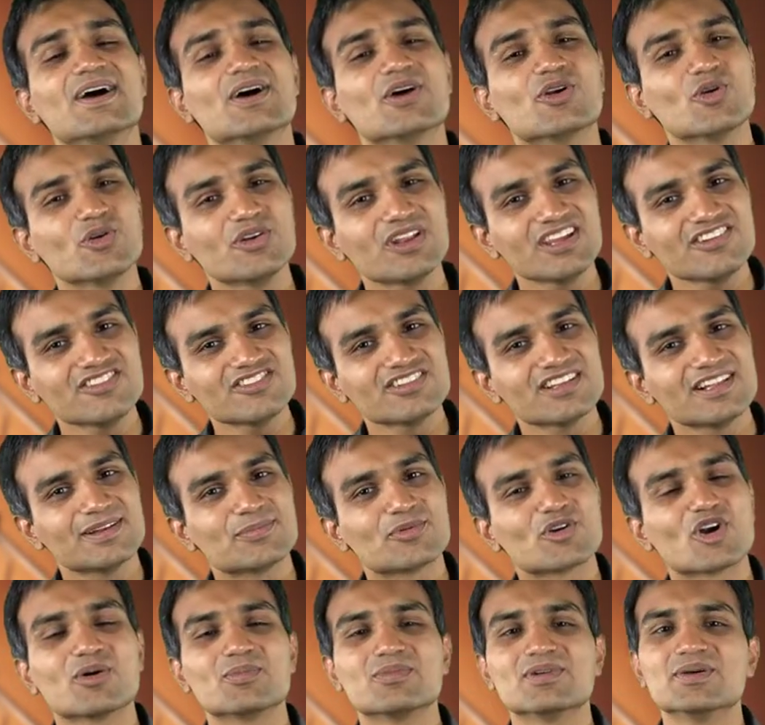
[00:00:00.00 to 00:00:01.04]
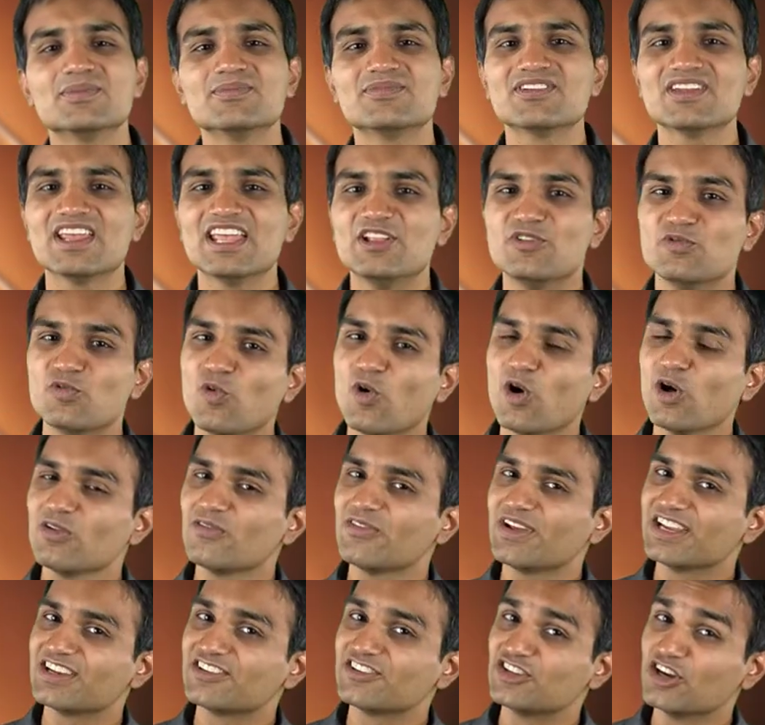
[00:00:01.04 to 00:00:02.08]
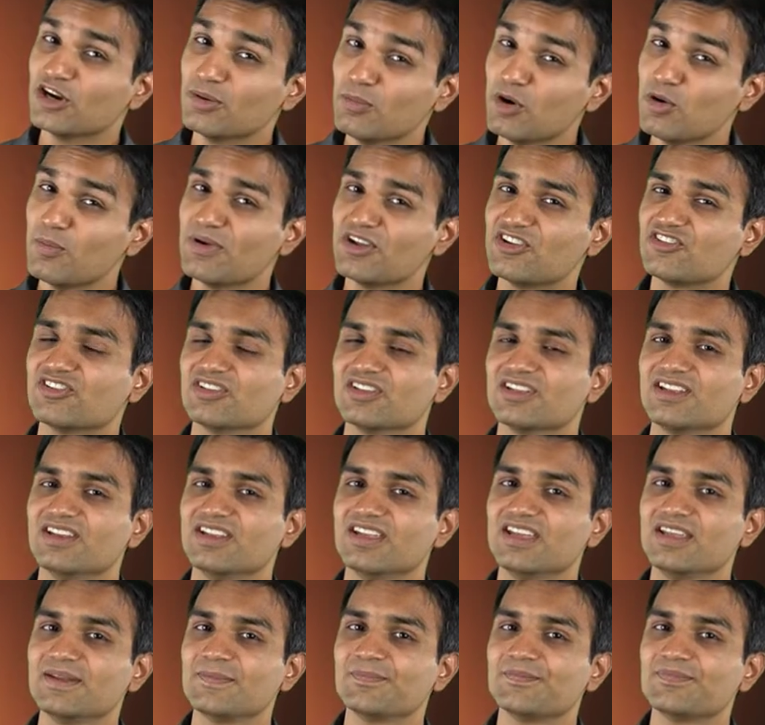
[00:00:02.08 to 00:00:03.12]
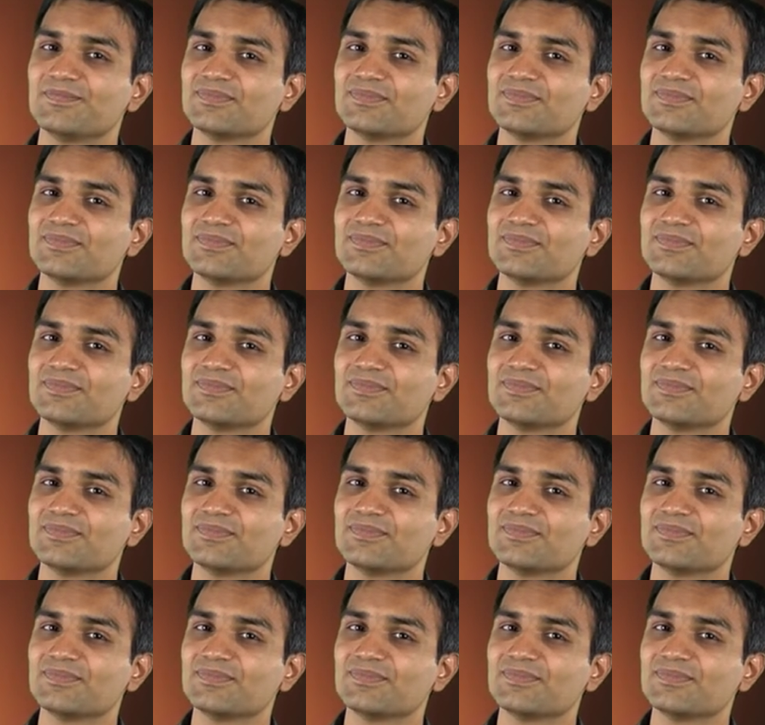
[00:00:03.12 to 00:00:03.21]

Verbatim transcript: rotational problems involving turbomachinery